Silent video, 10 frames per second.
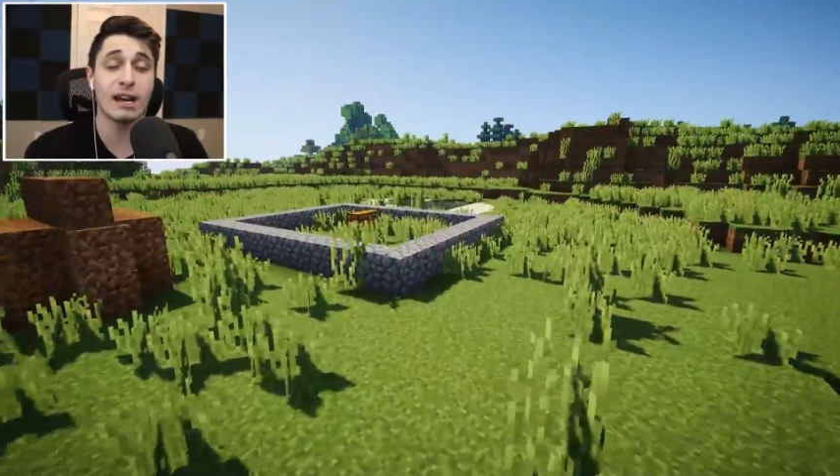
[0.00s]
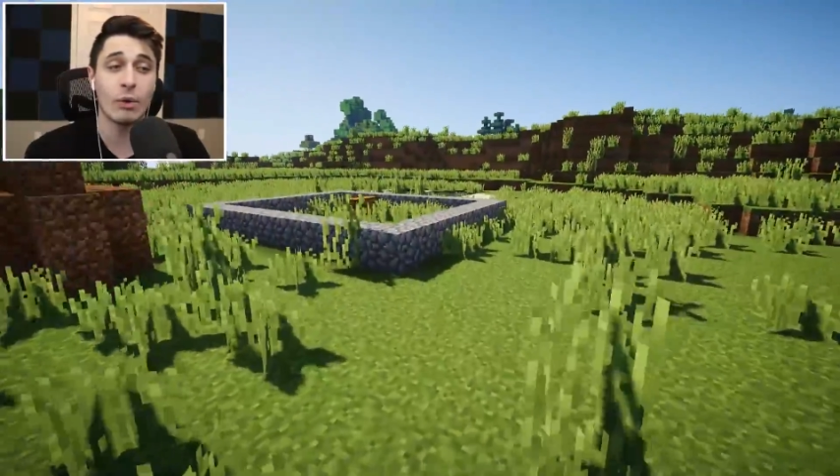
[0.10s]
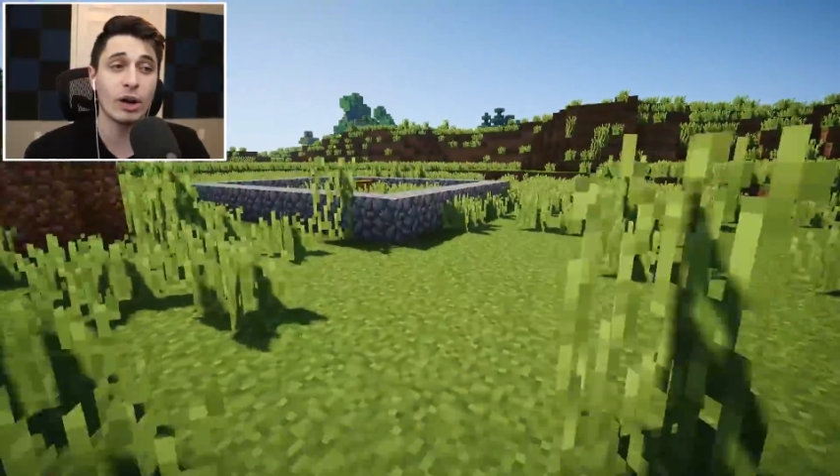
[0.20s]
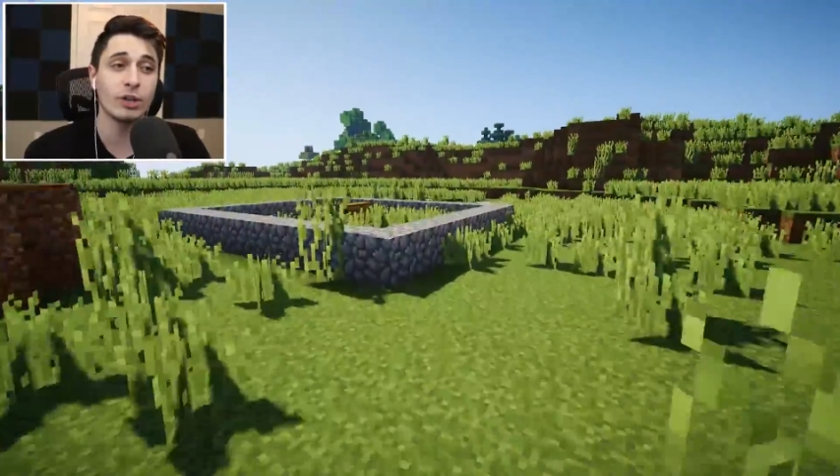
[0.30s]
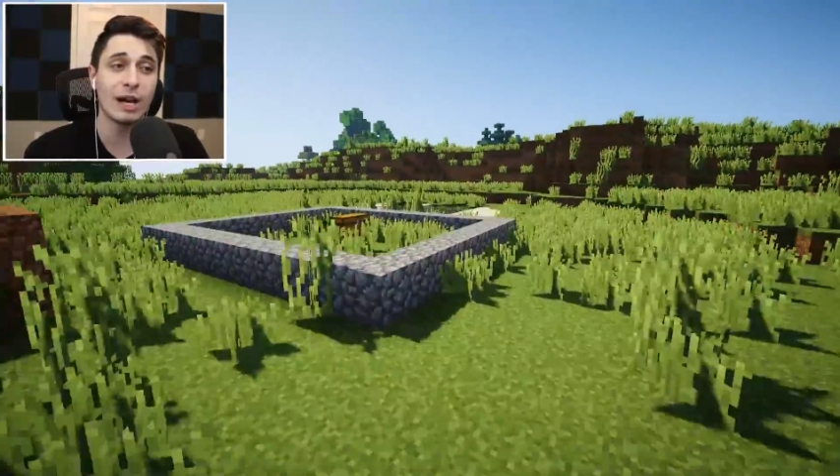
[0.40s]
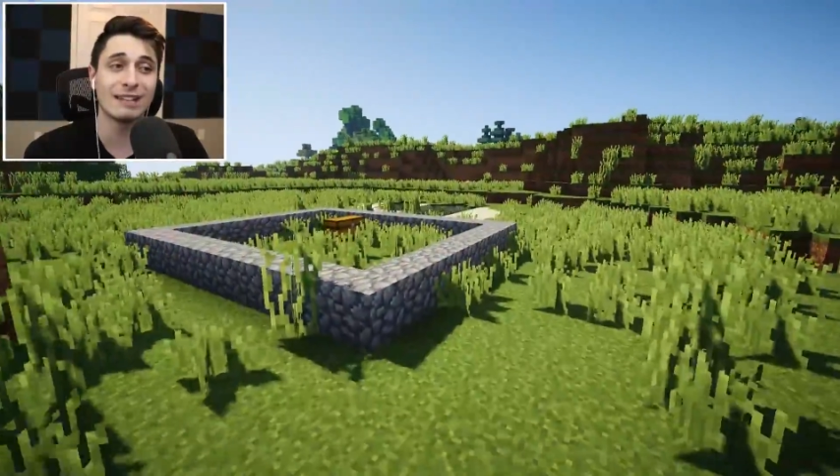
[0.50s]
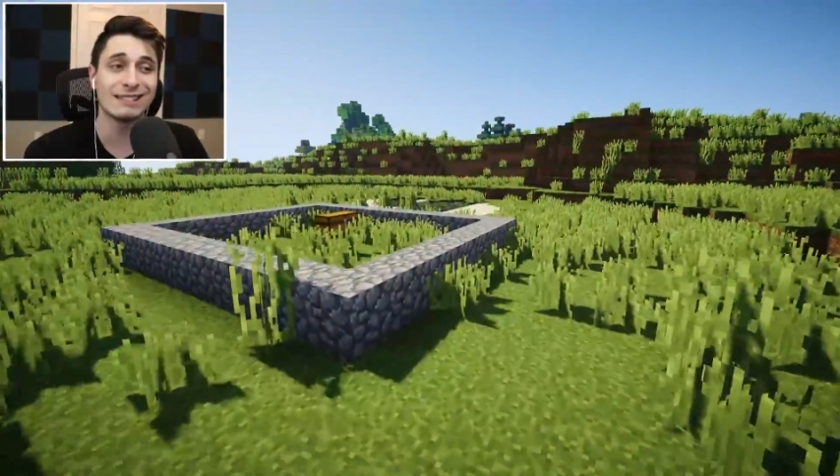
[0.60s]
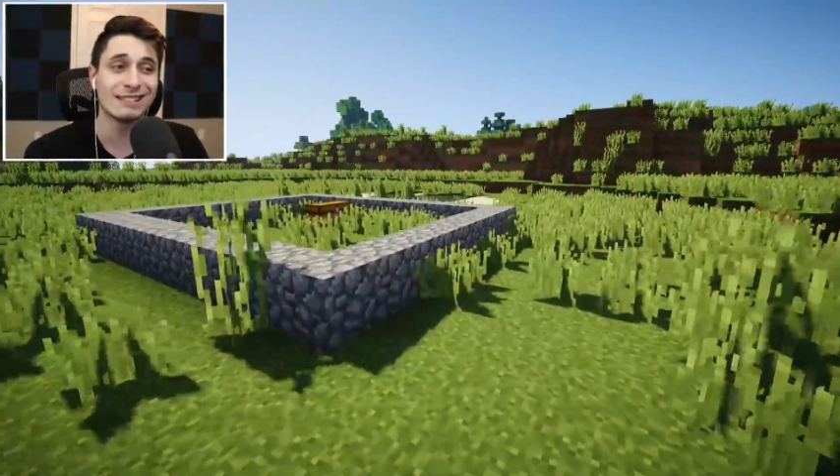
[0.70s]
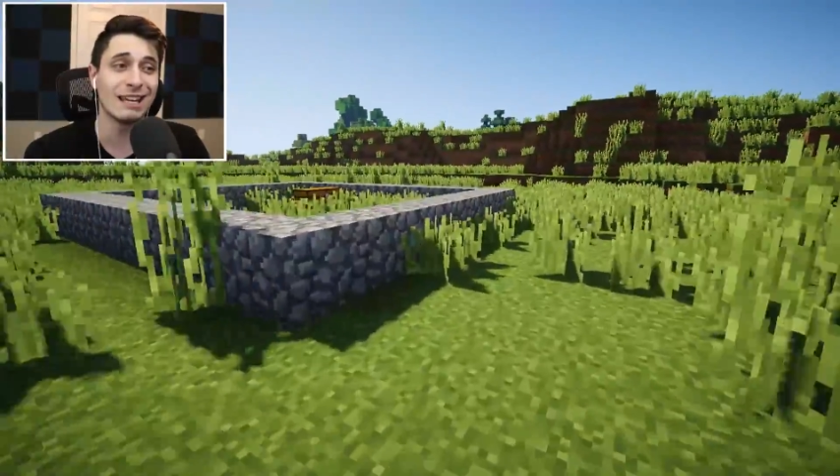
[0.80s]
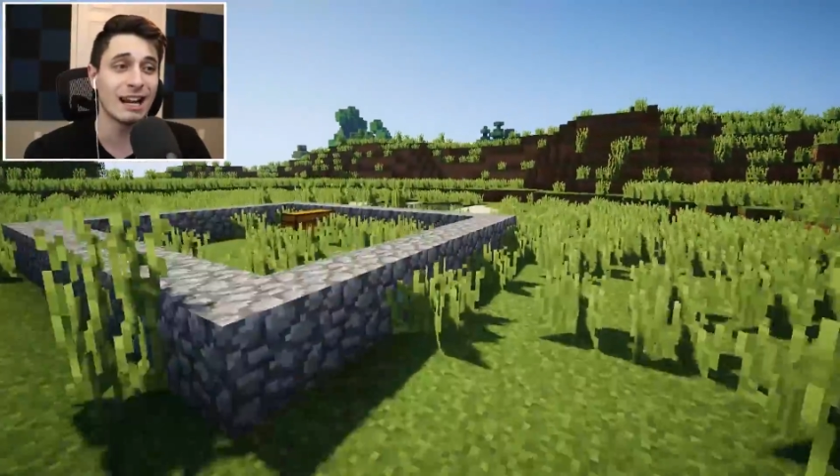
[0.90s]
and I want you guys
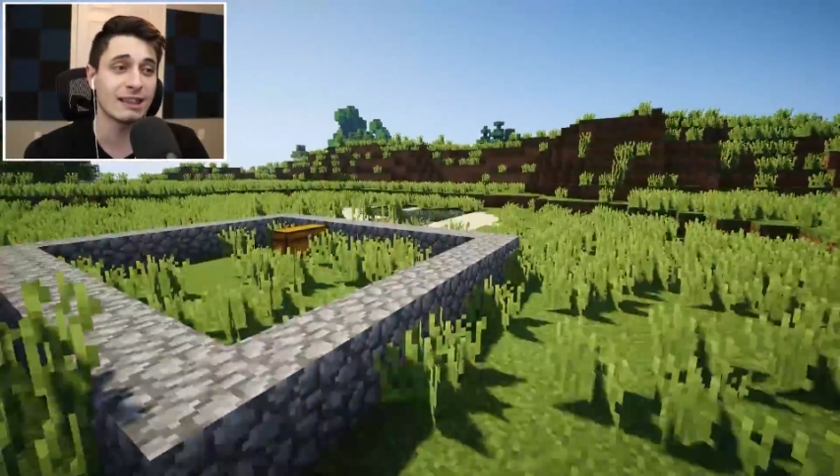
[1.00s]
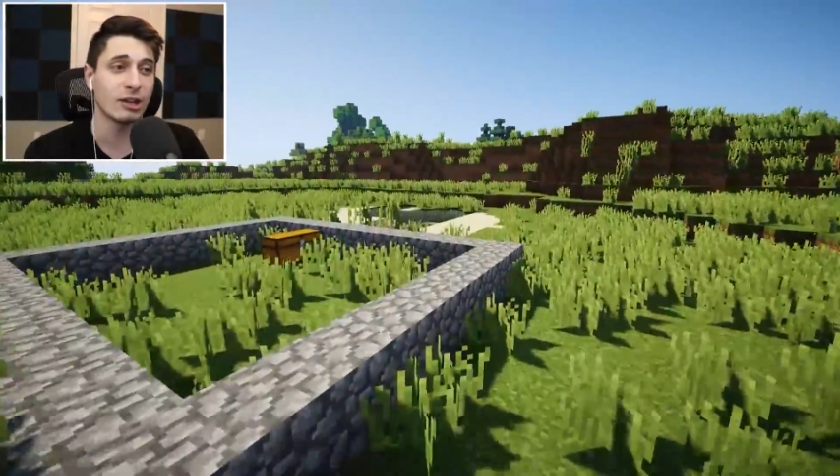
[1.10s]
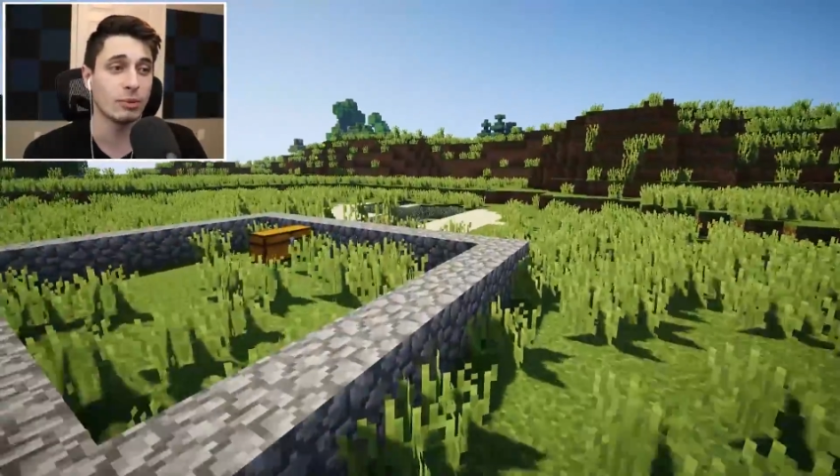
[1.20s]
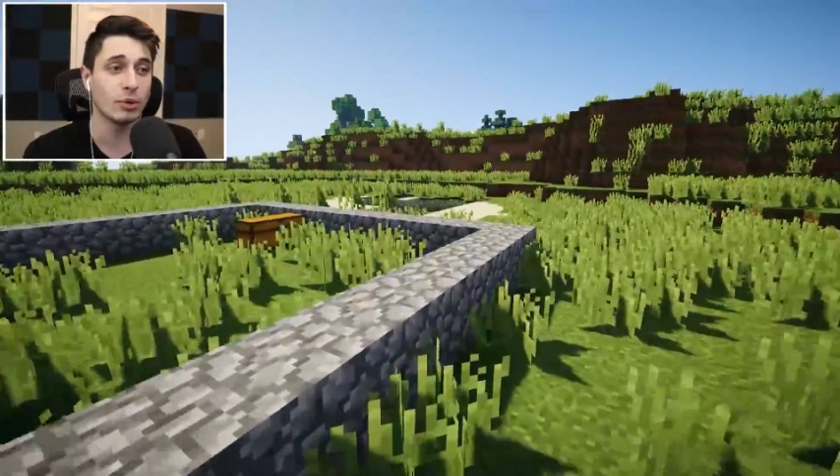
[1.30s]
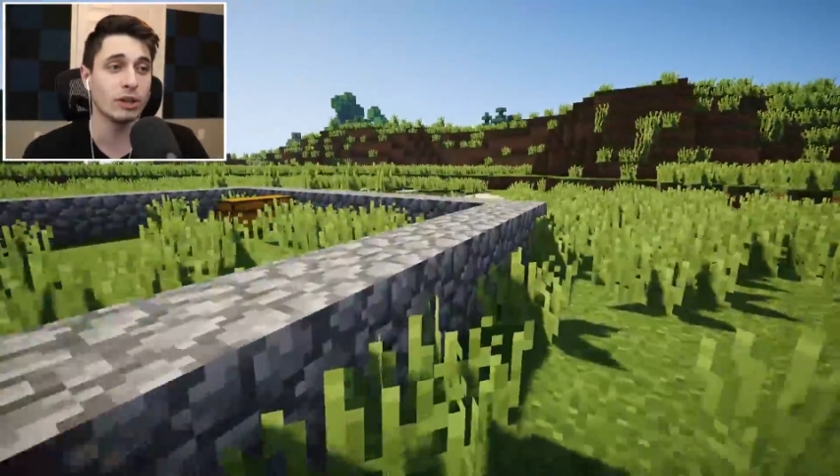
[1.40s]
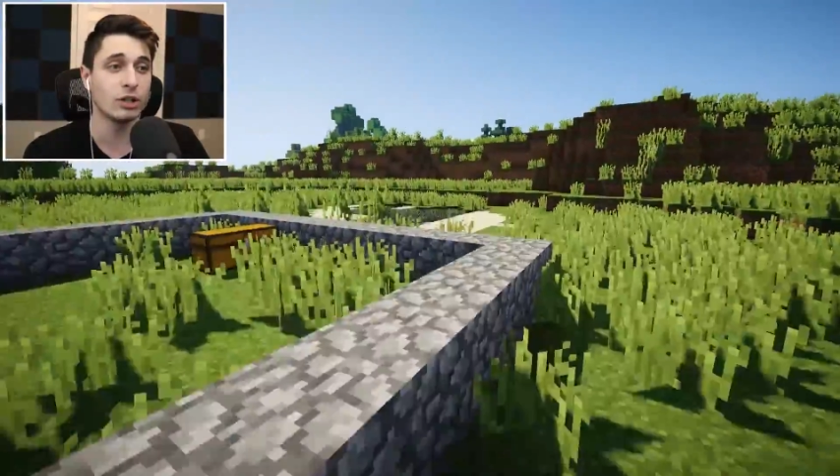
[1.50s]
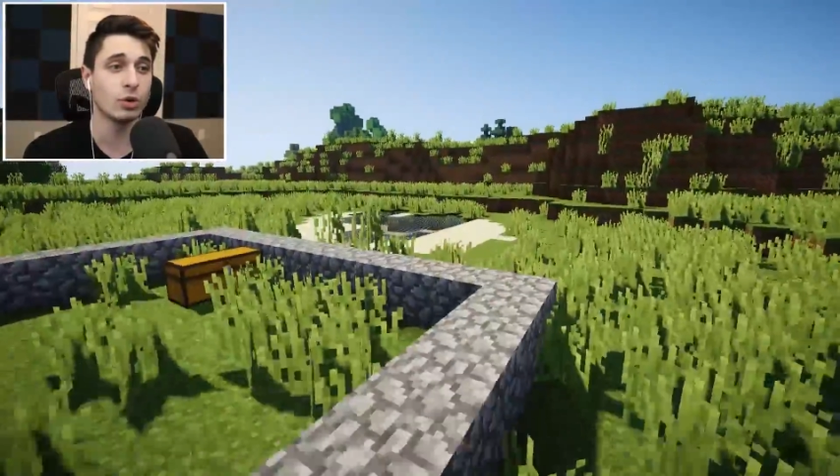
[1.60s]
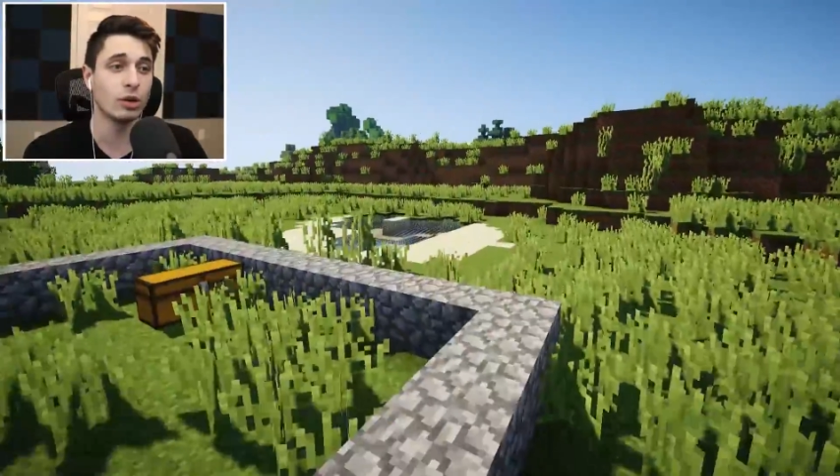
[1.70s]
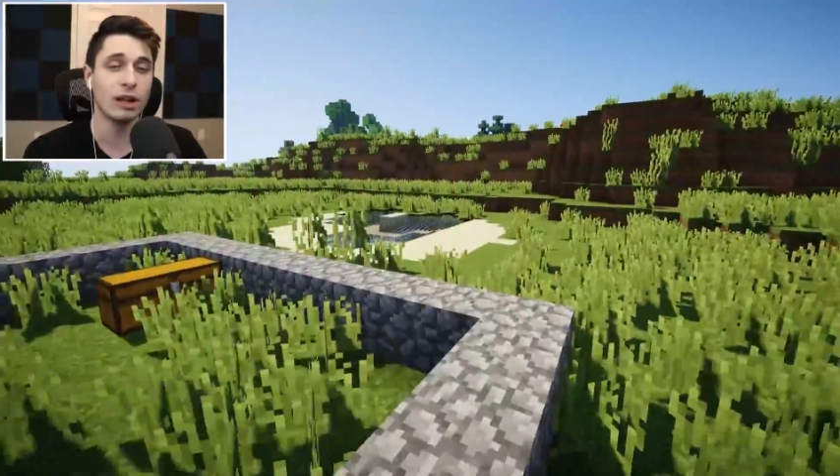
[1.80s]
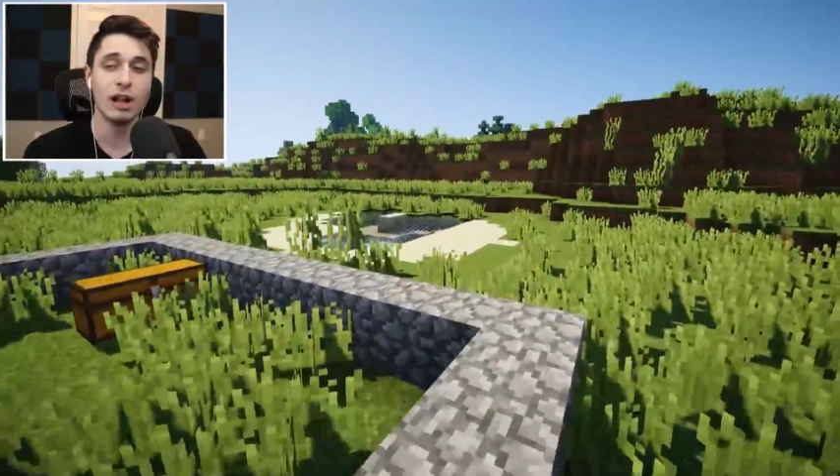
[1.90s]
to see it. I think it'll be really cool